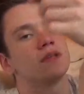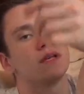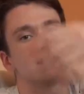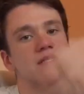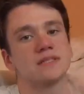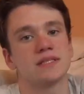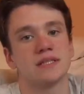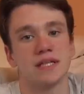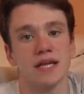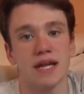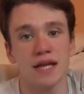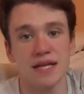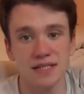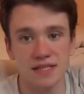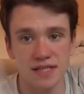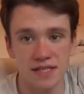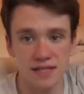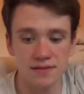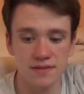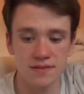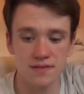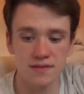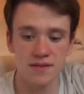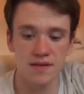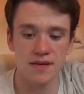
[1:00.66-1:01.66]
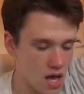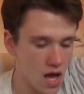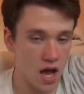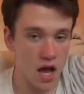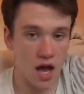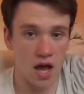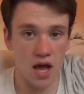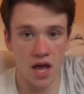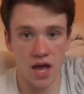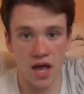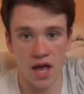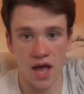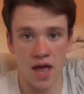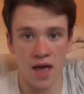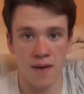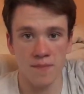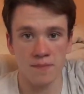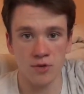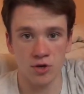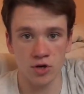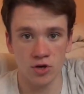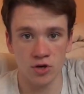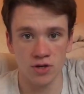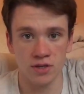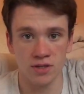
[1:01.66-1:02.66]
It's the 19th. I
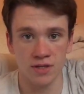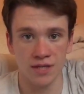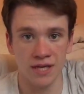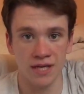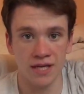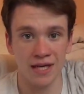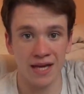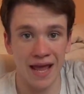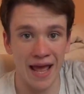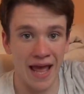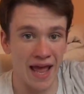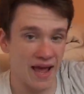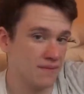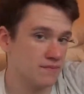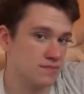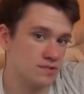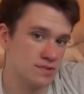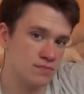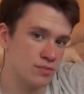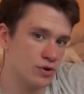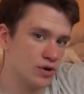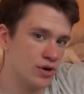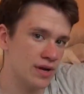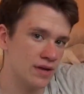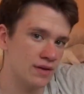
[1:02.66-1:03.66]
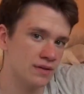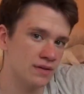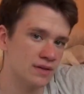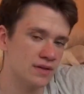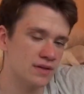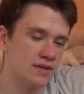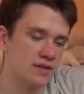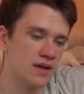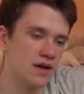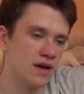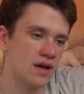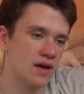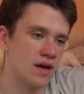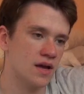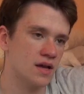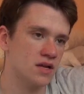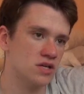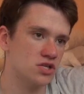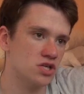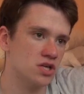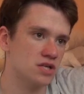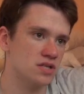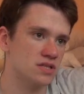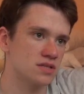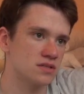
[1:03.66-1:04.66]
am currently in Amesbury, England. I
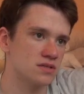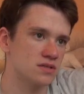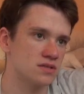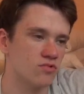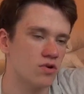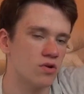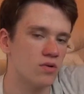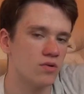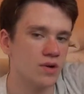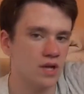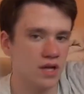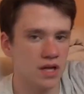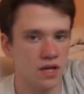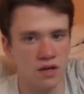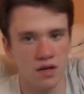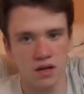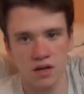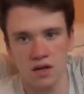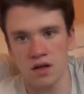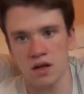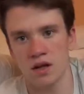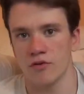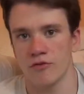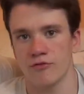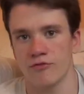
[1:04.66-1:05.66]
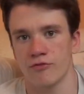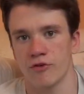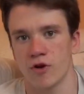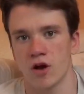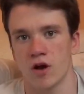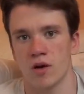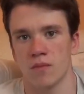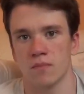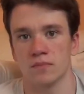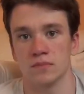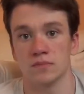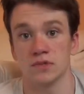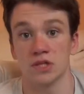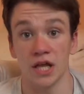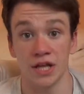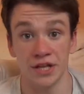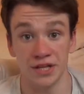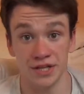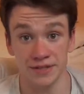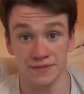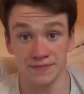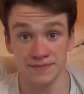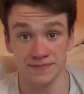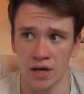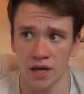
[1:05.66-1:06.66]
just rode in from
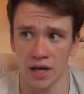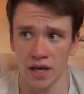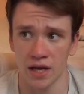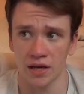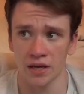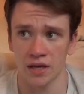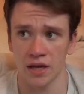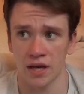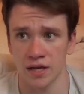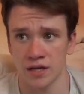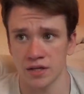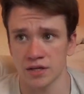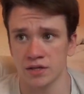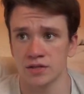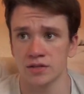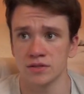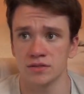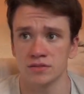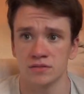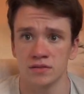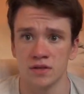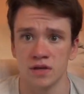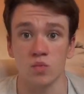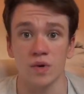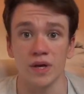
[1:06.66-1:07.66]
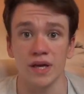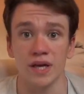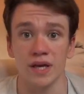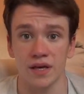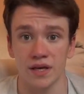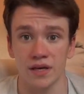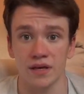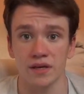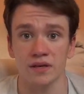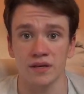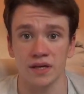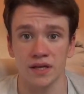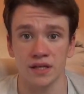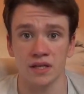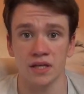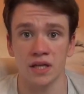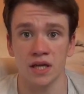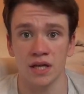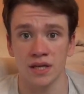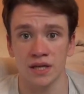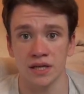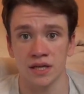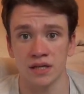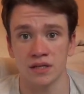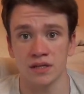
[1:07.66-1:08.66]
London. I had a good week in
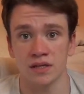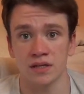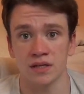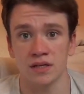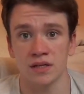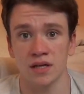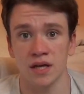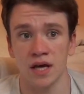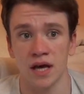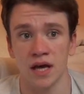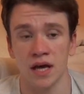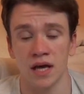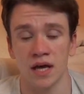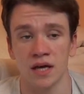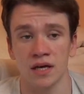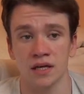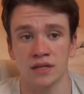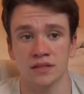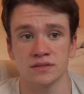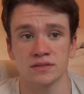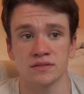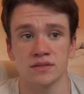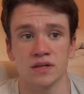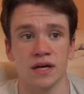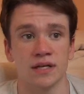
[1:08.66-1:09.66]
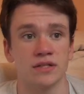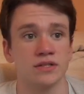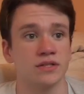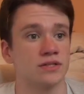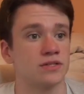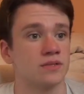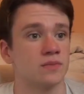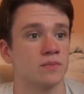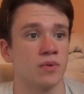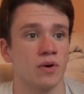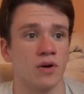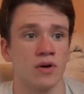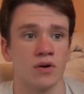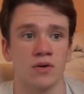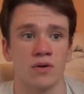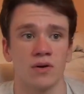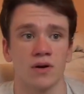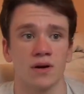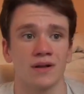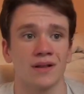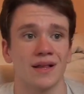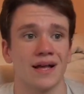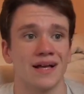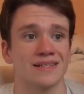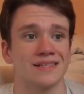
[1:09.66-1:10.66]
London. I took some
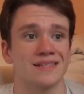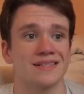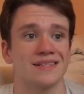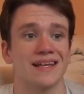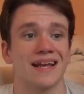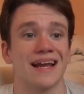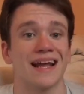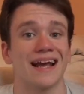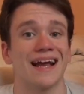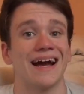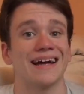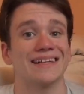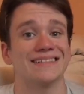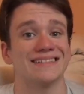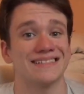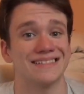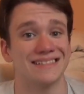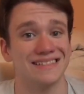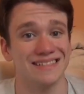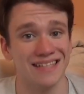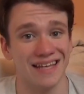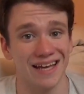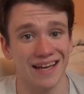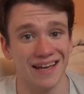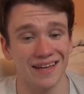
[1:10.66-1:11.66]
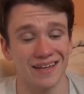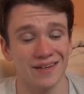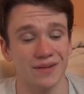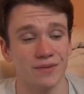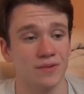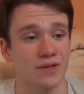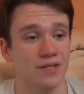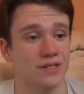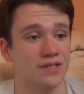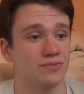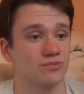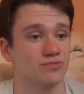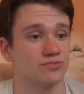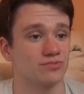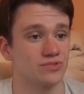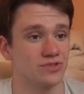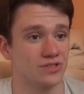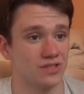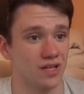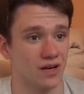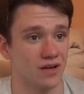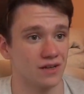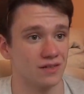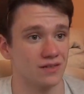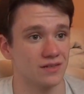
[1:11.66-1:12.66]
parkour classes and I got sick, which
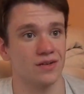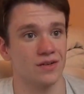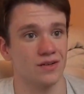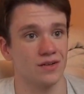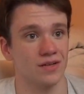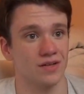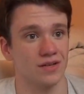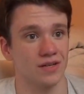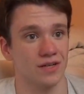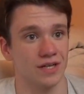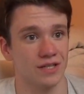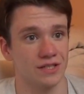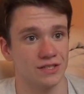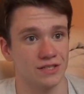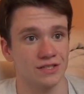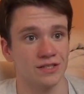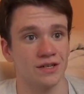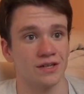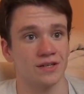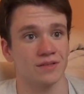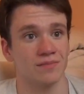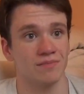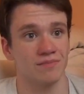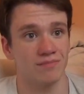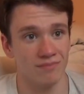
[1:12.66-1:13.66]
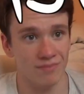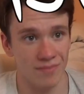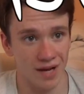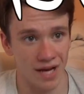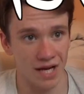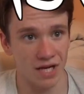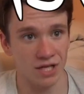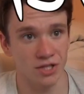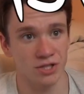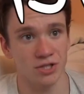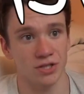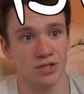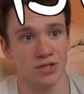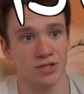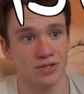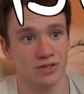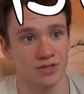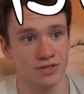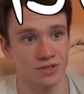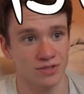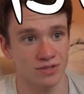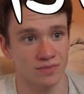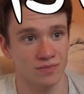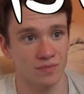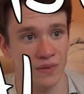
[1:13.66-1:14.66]
sucked. It sucked major
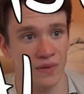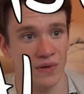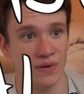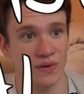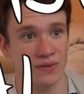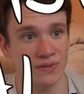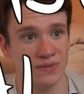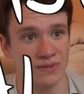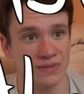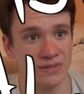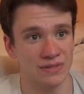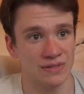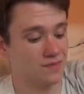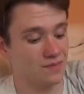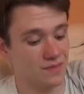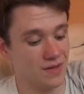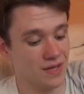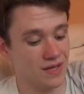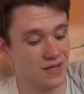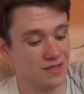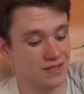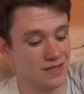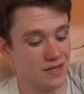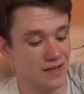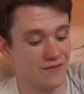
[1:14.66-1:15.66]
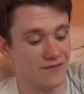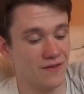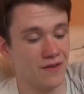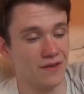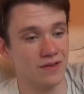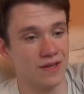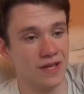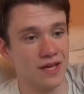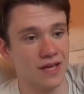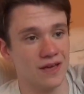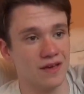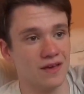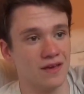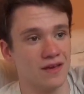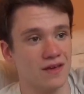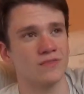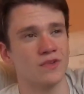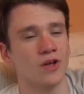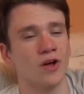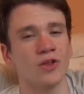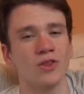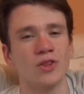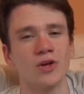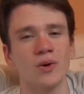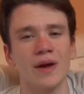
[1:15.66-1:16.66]
balls. Because I felt like,
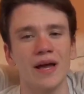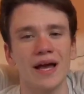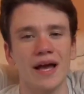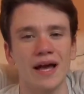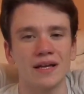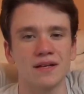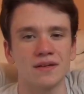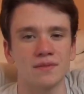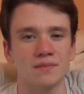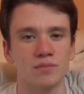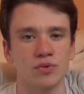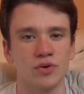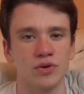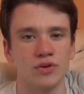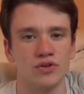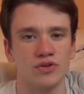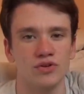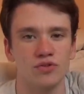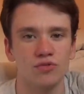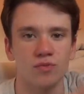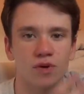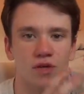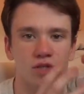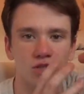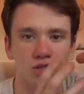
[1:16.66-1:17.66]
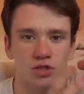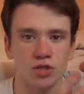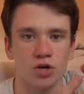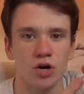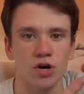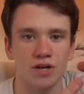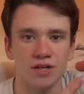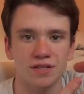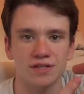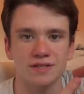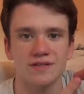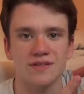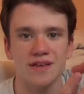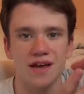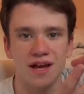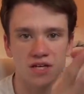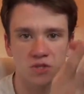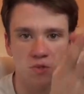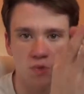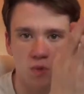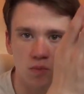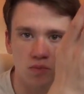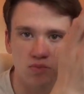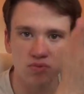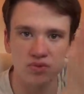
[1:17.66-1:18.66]
although I hadn't put too much thought into the
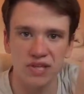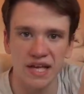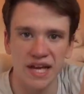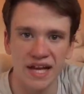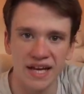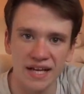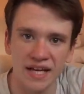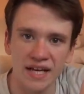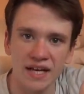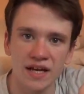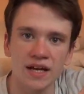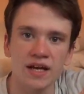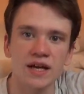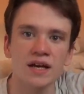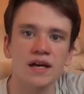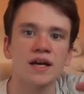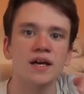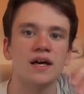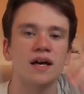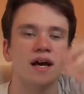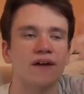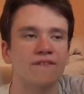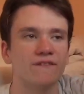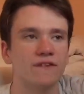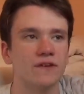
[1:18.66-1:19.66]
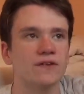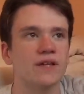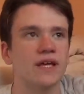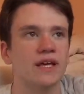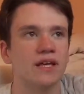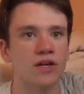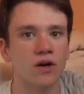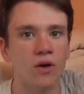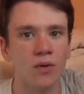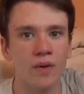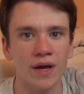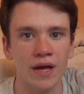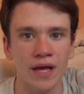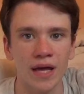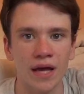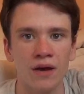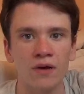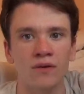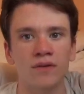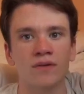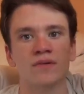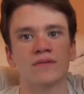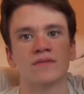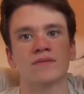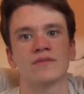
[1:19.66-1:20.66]
actual planning, I felt like going
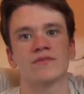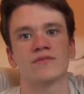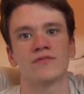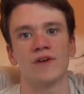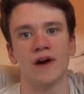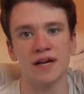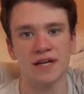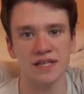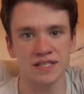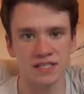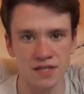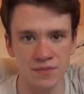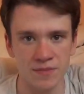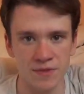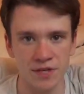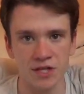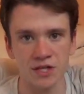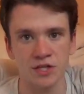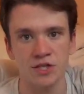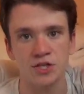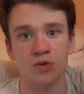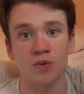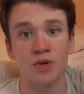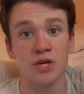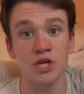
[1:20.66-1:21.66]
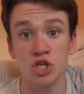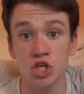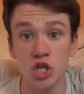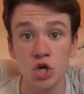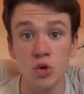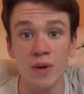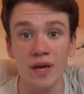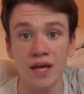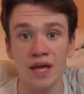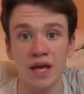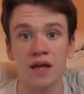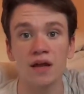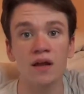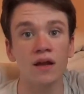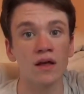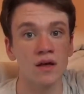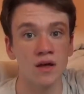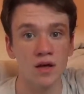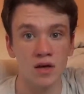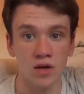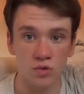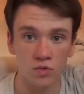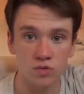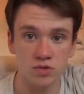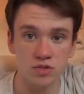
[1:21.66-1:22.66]
out, finding something to do and doing it
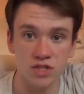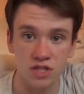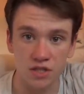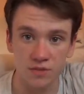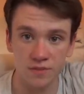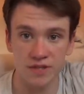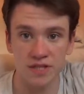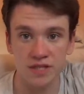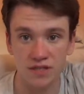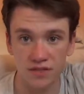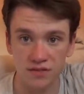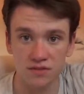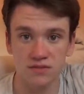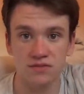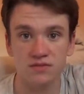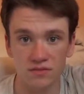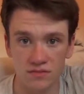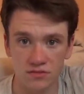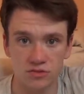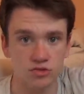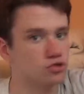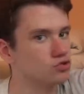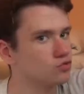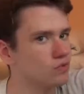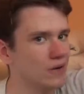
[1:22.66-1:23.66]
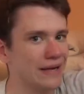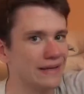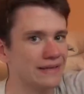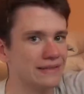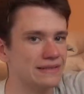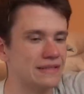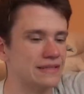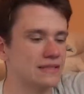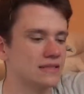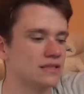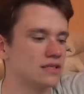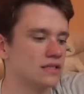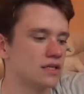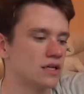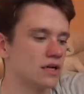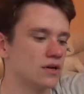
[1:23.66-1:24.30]
was going to be great,